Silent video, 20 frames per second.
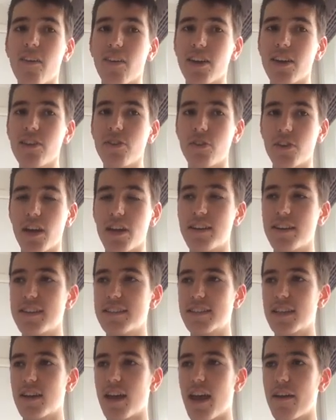I reckon Good
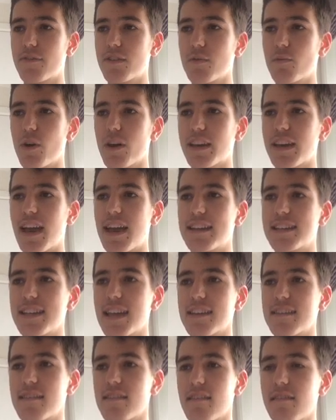Idea is going to have to work hard
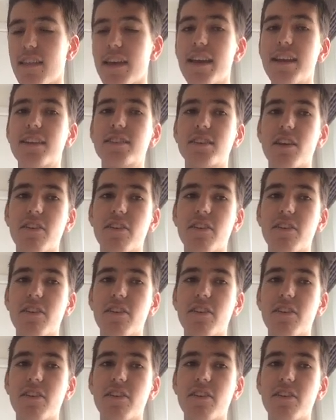to get to the lead.